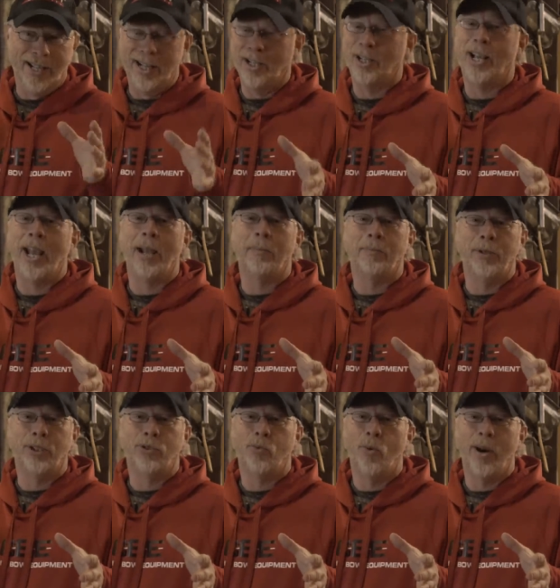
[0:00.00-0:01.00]
in camp
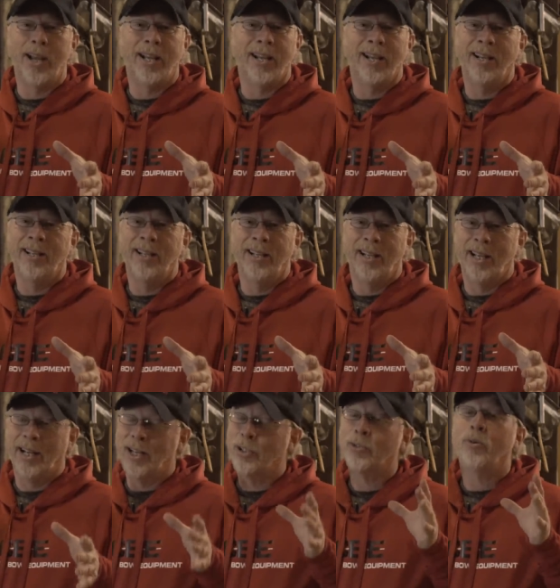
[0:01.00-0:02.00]
this week
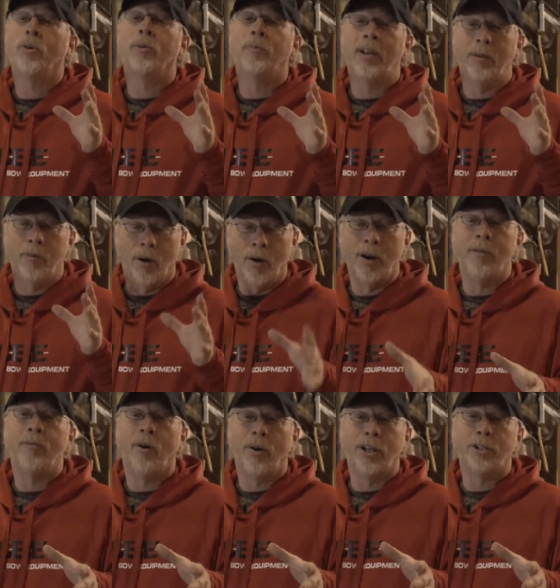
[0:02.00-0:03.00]
and it's going to be very,
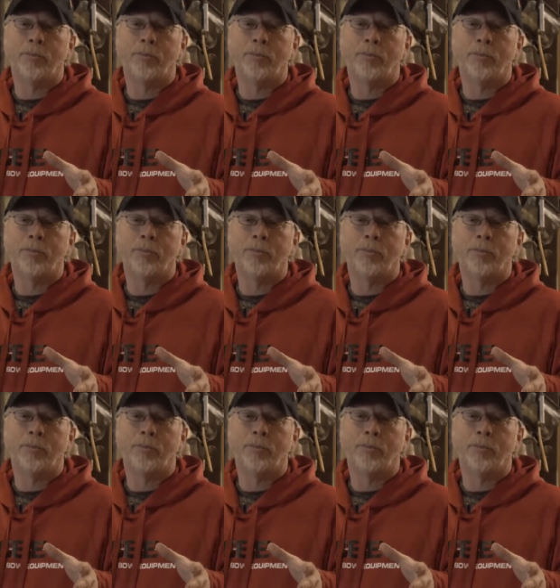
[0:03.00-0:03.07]
very